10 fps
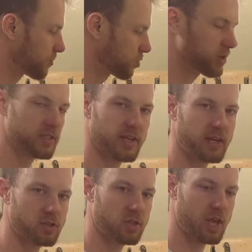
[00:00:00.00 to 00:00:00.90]
Chris
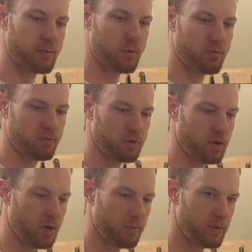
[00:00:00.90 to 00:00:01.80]
actually came over and
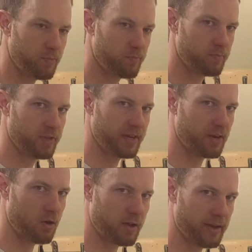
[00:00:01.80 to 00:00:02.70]
helped me get it
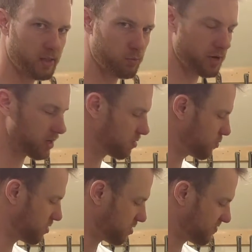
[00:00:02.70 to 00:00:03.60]
all calibrated
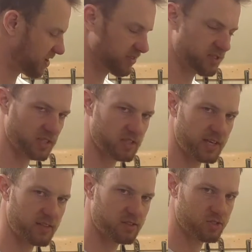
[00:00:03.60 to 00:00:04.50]
with the
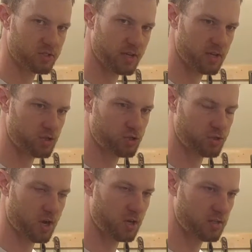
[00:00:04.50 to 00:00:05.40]
5/16 inch
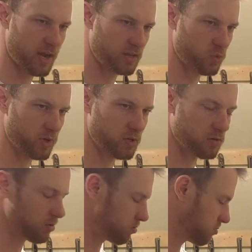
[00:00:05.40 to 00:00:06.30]
contact wheel,